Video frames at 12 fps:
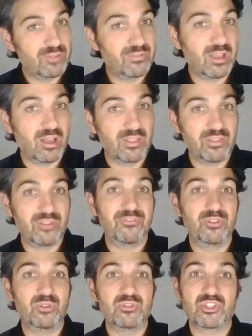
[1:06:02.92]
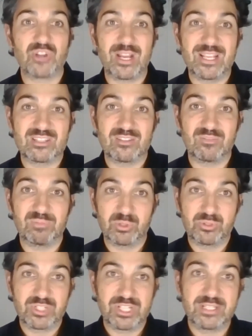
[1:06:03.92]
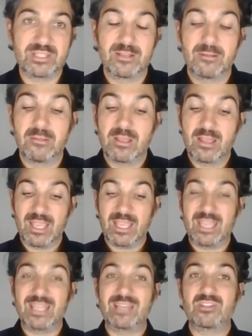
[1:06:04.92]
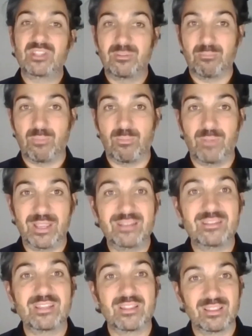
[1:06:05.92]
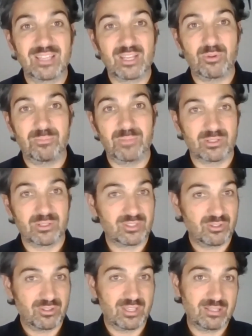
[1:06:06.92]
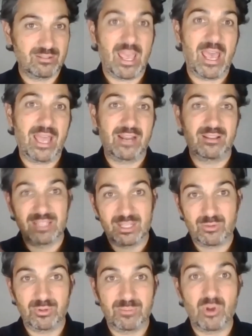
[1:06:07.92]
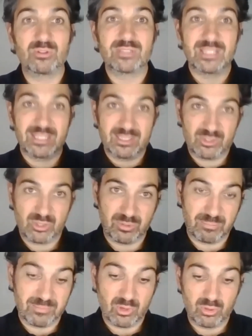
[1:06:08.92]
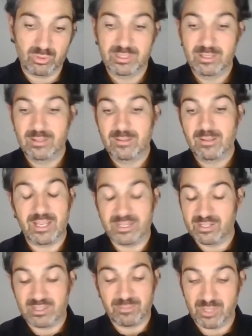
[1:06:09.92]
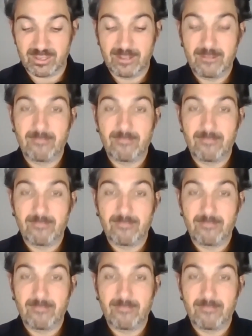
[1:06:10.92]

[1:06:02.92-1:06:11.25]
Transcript: of the other few strains of blue cheese into the into the liquid milk. So they add a liquid mold into the mold into the milk.